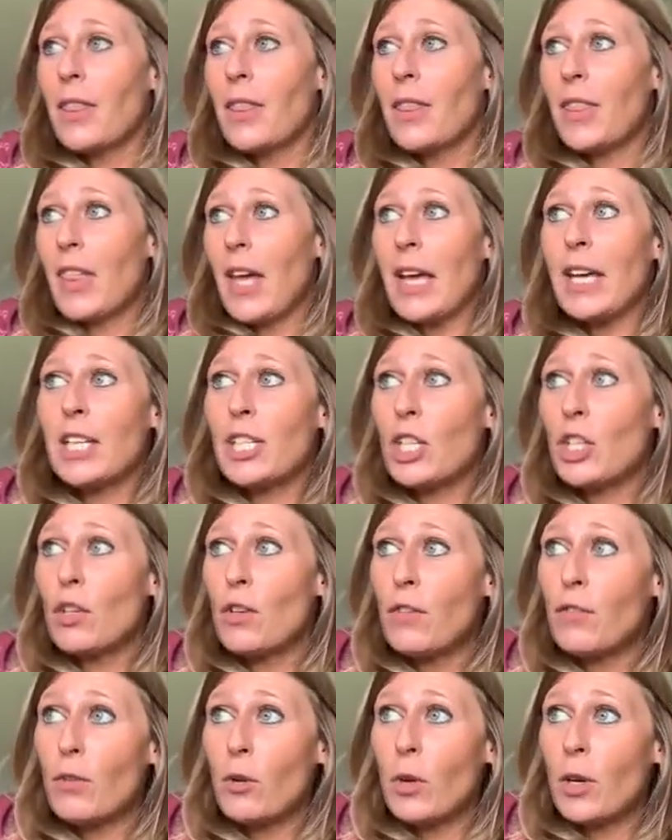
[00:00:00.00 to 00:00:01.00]
Thank
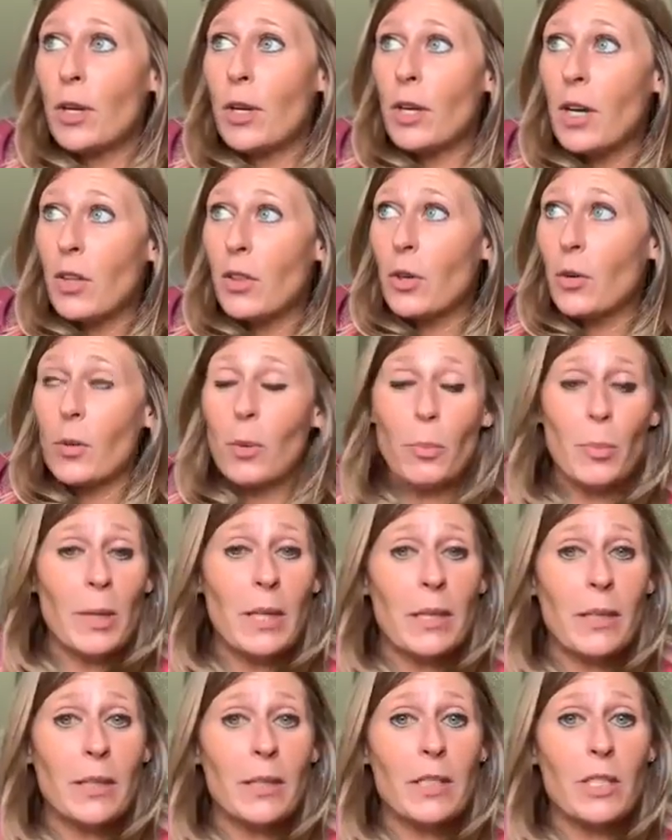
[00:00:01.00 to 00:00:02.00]
you for another
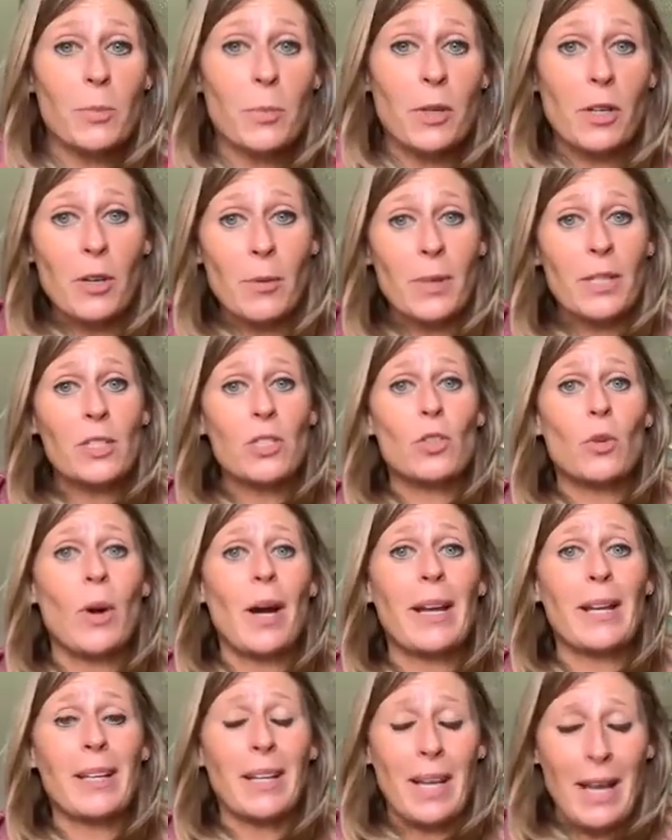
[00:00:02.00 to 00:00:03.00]
repeated experiment so
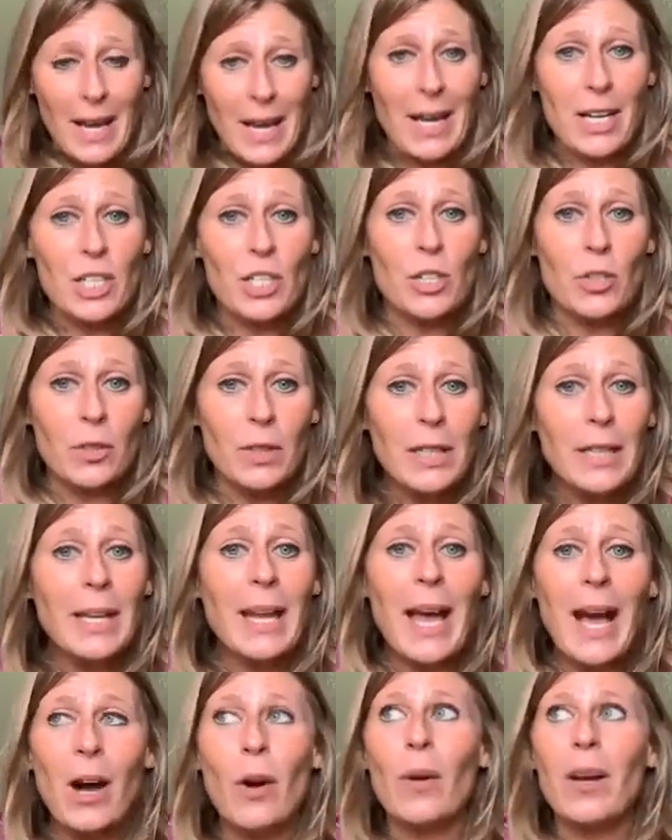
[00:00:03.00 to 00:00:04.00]
I can actually
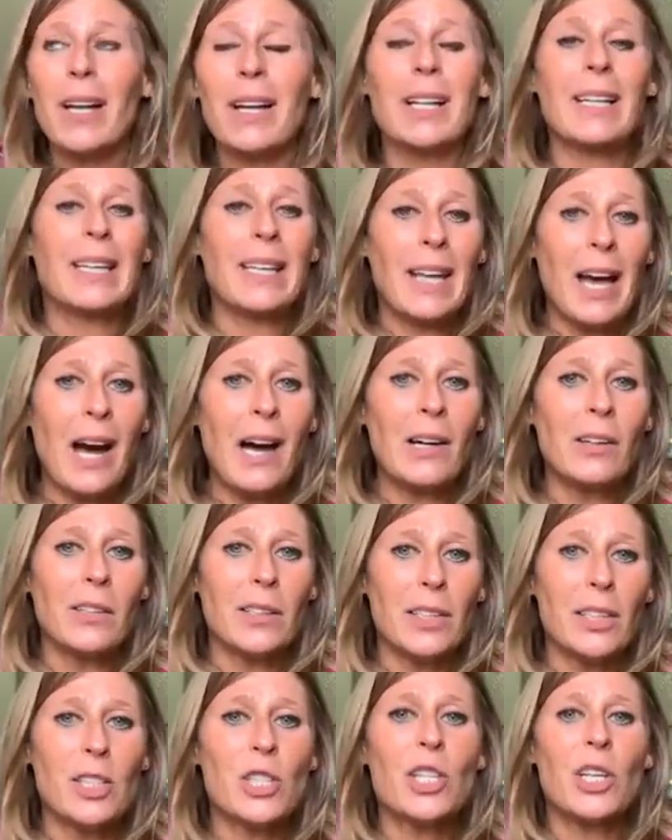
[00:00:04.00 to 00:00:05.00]
now
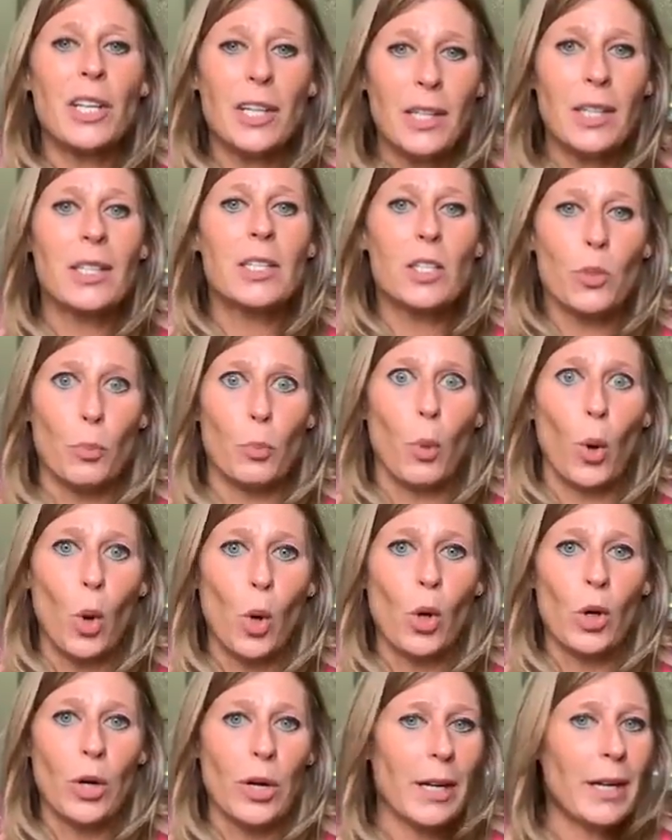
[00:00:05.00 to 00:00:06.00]
acknowledge it's
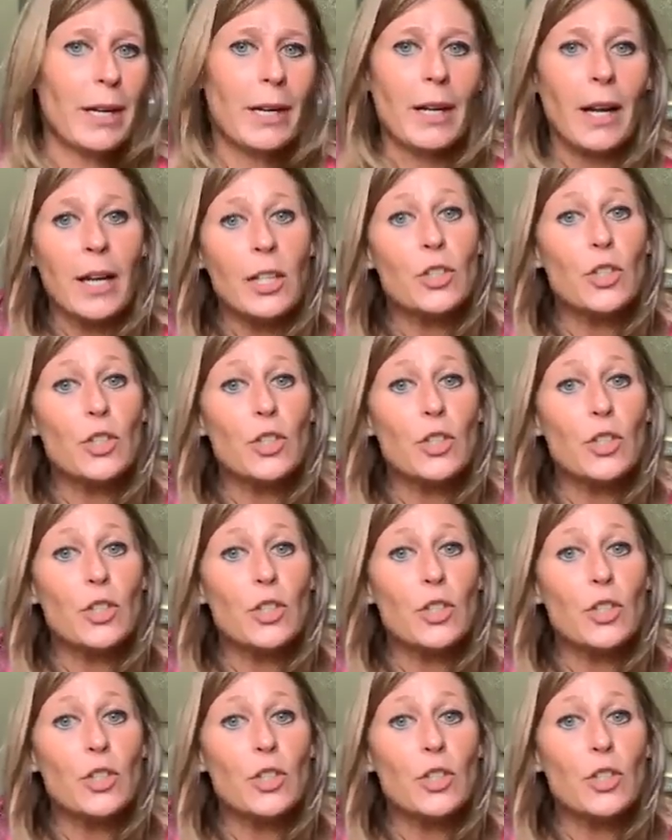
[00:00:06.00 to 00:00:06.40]
boring and I